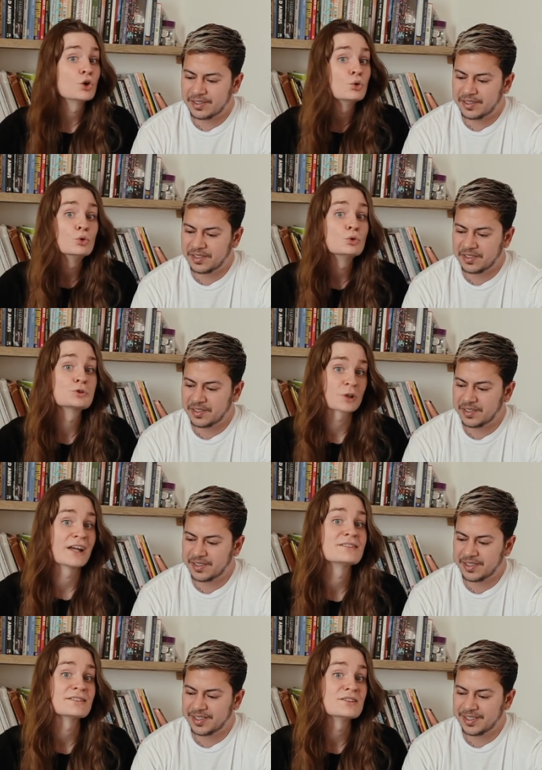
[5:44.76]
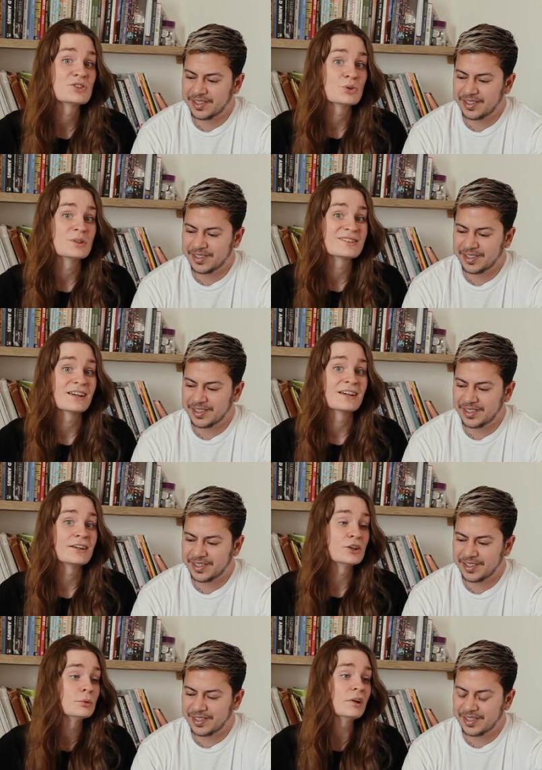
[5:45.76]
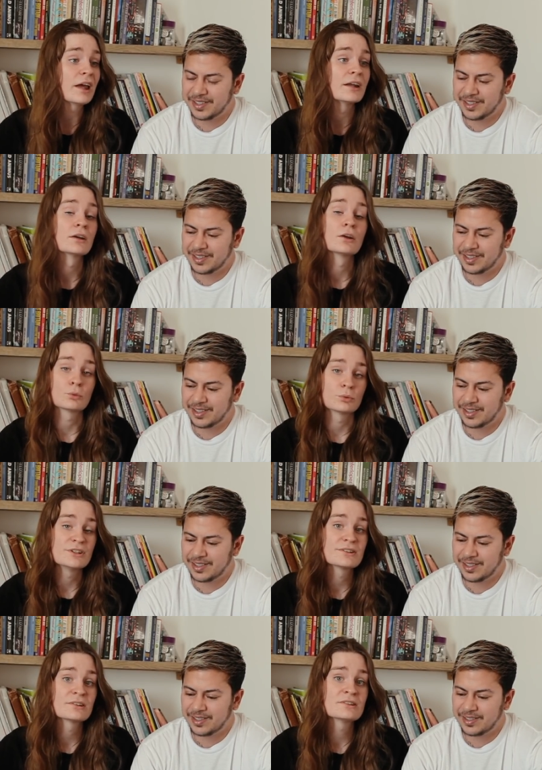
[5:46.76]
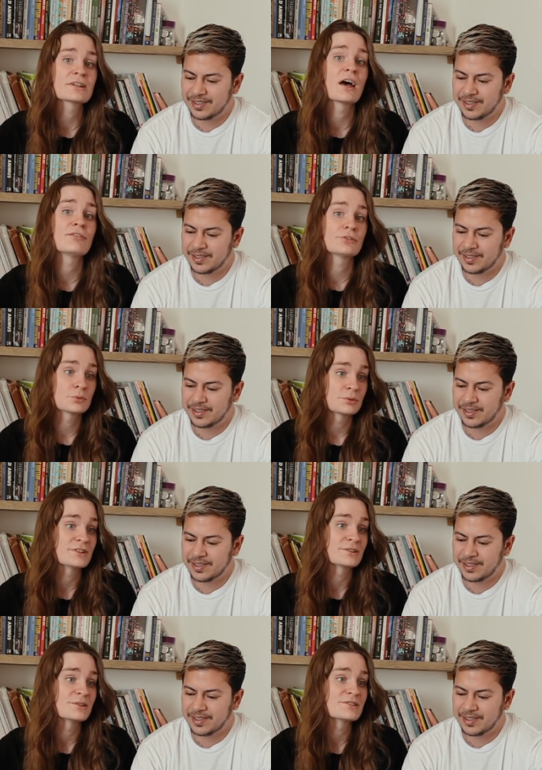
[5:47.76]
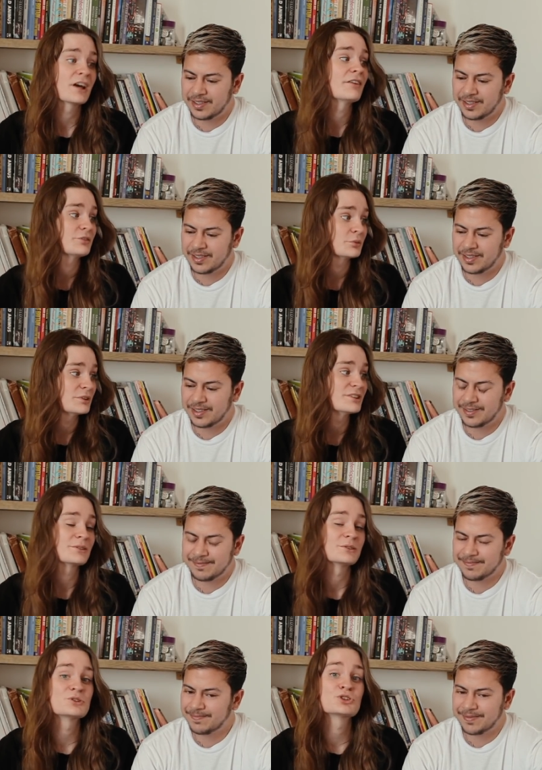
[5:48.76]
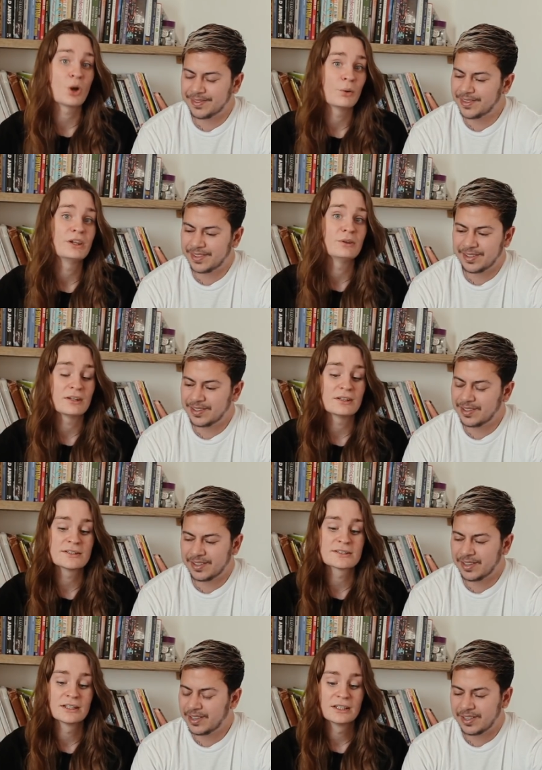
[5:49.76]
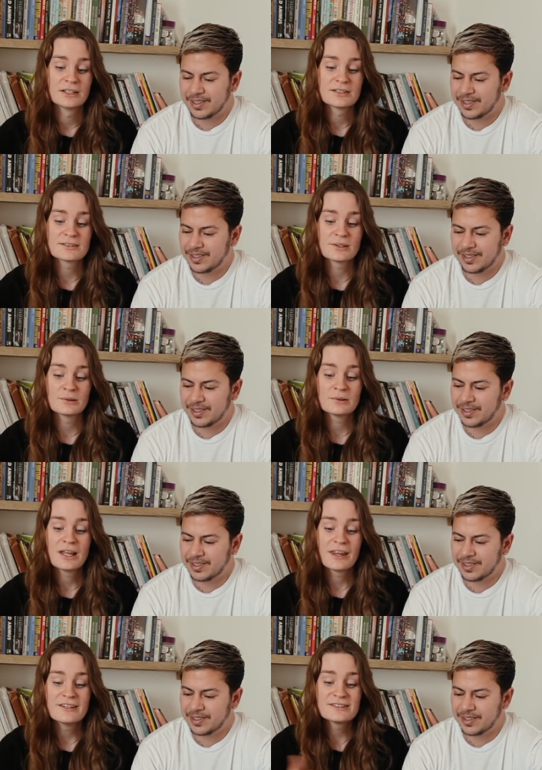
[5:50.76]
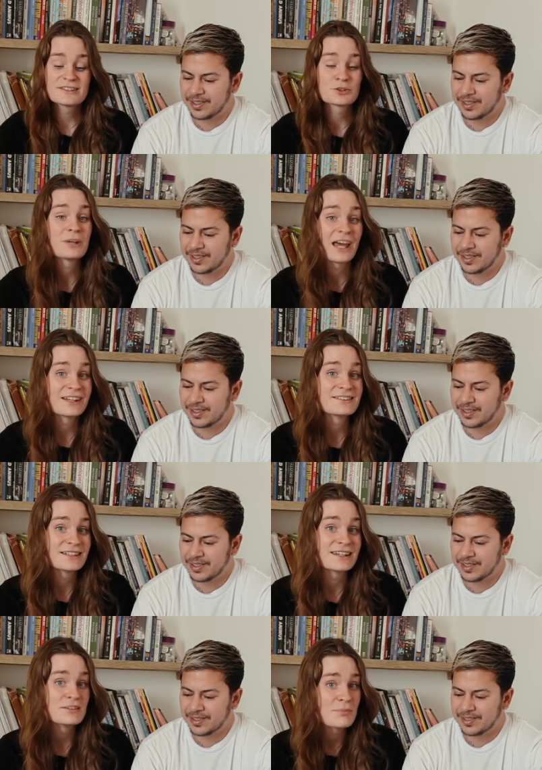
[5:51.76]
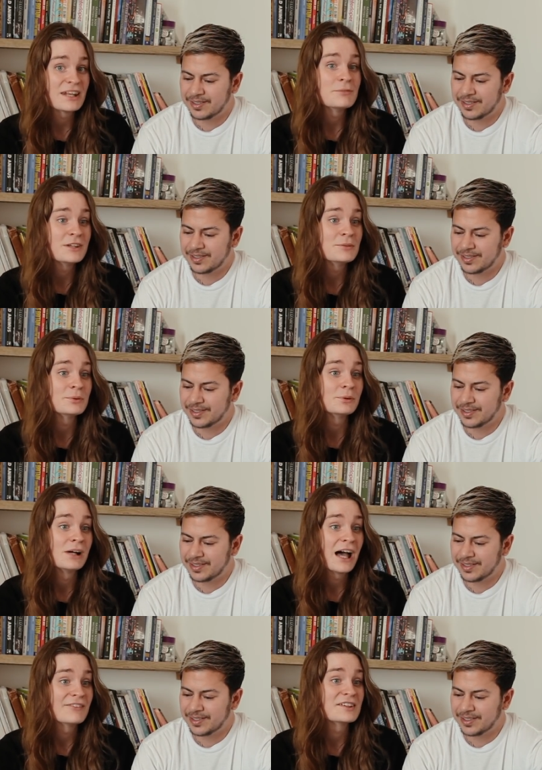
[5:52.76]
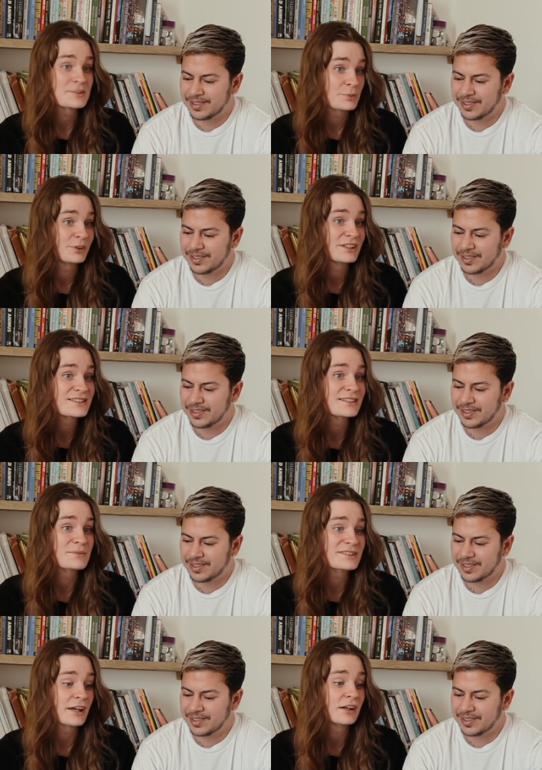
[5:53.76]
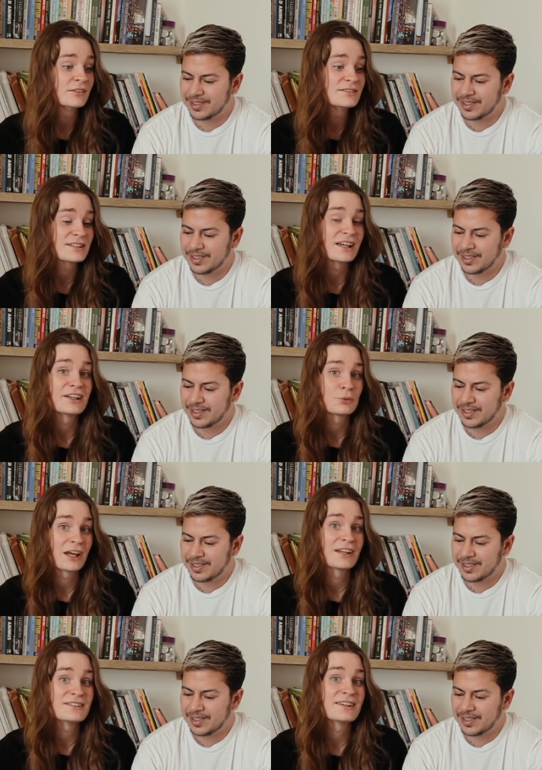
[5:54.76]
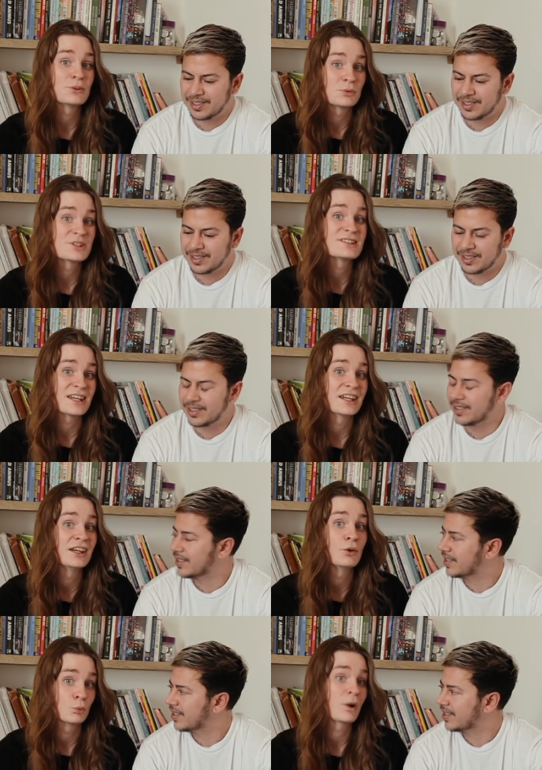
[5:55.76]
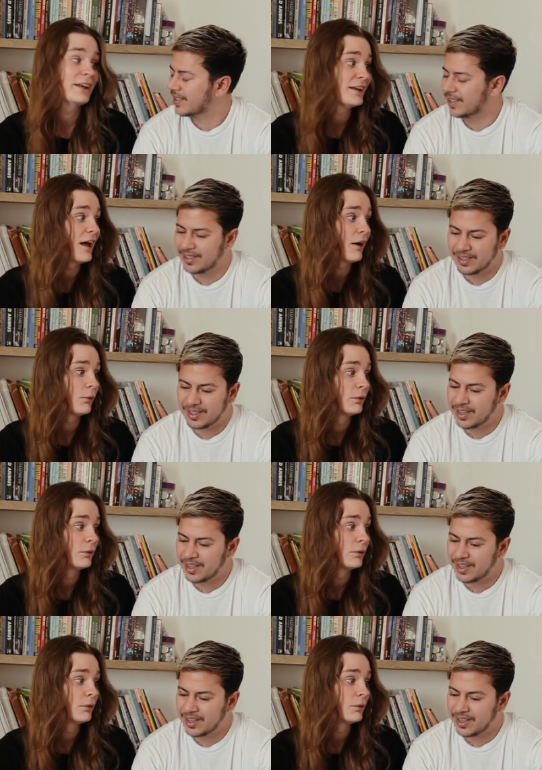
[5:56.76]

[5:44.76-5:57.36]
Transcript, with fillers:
Speaker 1: google trans and suicide you will get research after research after research showing you this so, this is a reality that many people have experienced themselves and a reality that we're seeing right now.